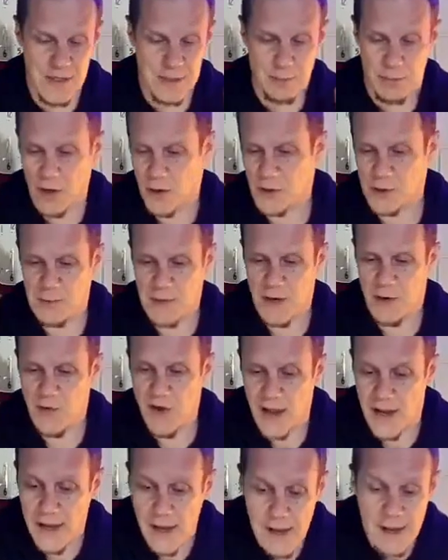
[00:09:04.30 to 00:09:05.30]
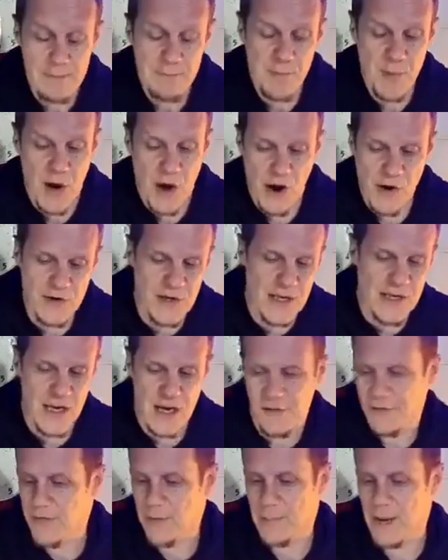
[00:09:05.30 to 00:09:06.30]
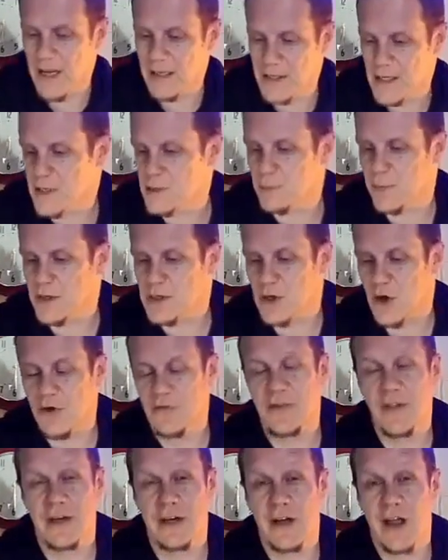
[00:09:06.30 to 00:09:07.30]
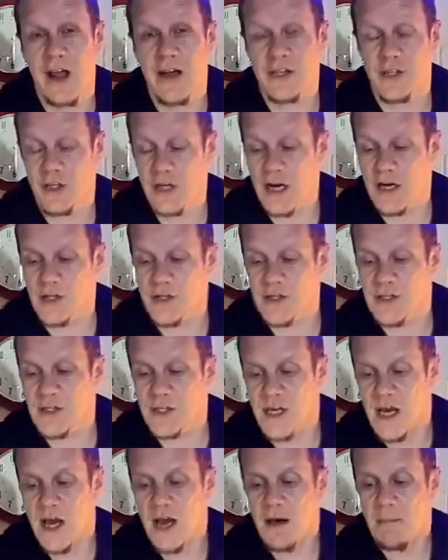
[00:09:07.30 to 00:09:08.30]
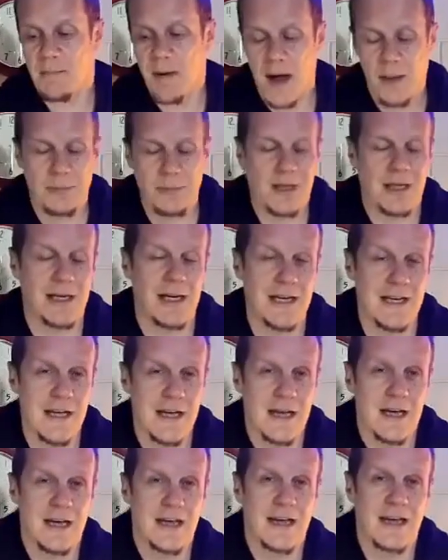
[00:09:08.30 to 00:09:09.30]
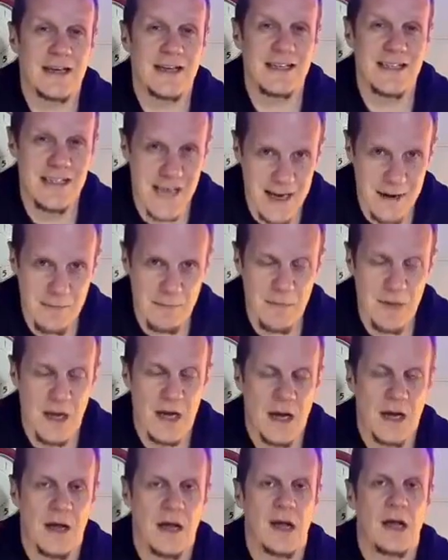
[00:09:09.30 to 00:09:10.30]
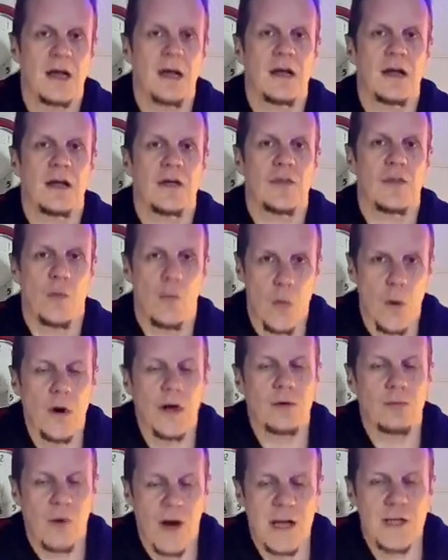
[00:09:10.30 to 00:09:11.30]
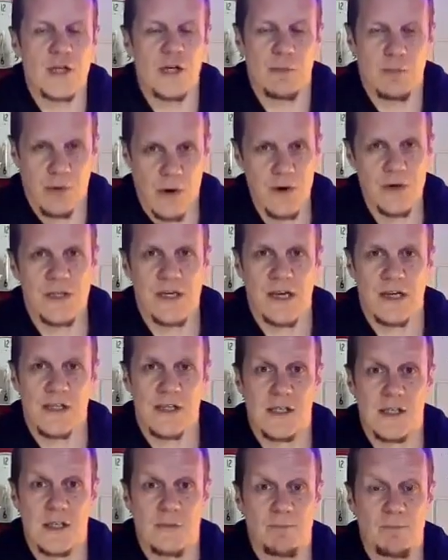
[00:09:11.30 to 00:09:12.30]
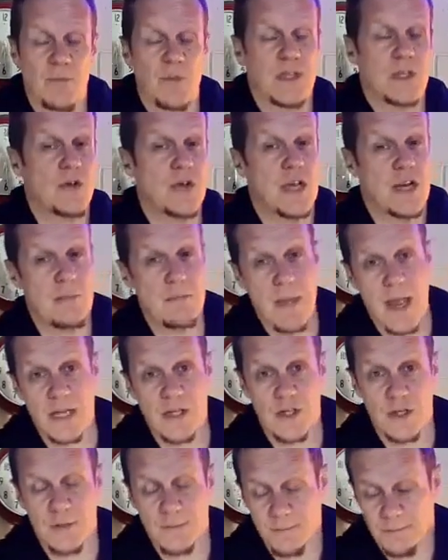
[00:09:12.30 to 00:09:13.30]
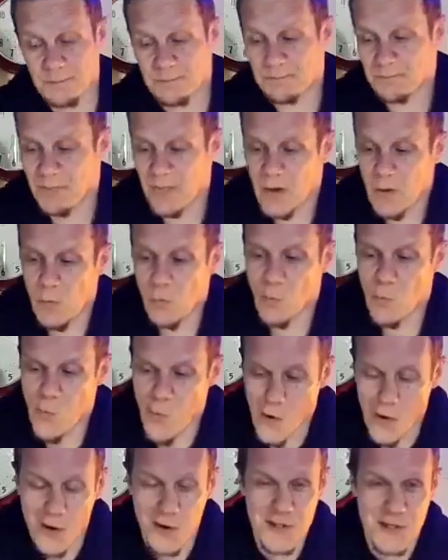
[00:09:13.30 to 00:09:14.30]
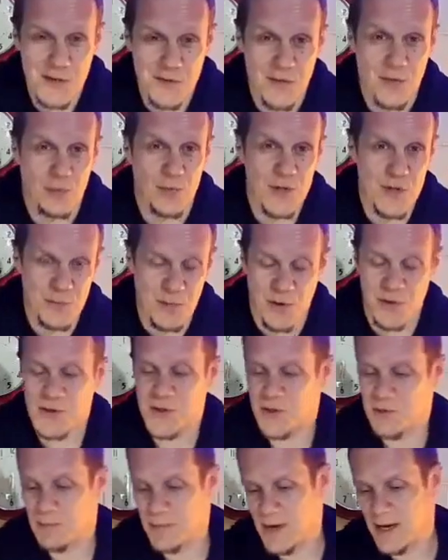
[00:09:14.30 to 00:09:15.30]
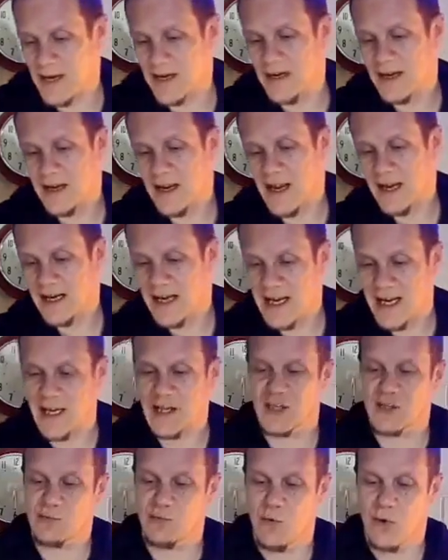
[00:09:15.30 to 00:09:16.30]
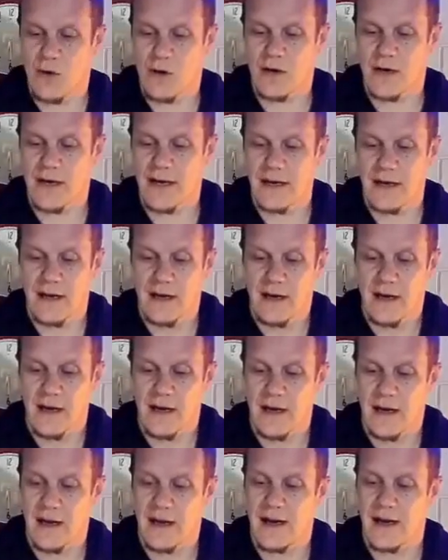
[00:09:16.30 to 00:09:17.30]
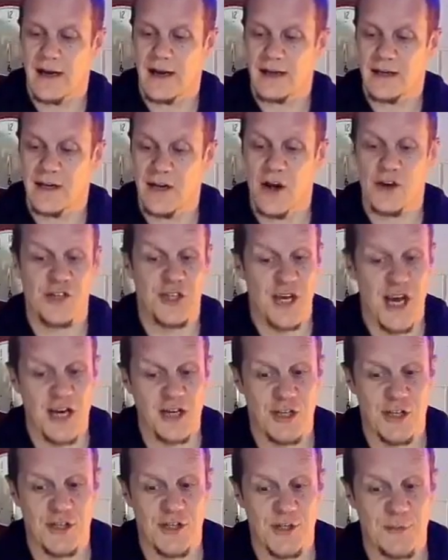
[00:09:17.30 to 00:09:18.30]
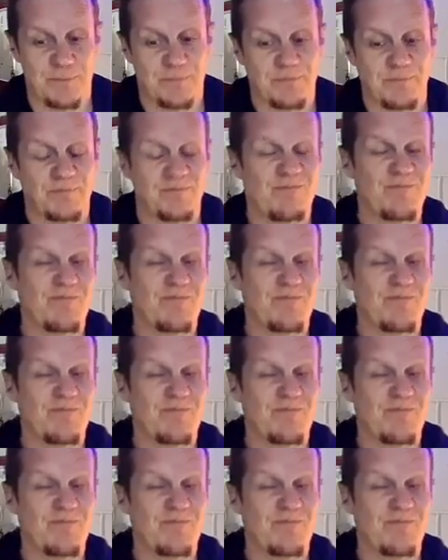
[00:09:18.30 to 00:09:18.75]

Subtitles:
this blows me away, but only if the participants of the negotiations publicly condemn the wide-ranging protests. So you can imagine what the response has been, and hence why negotiations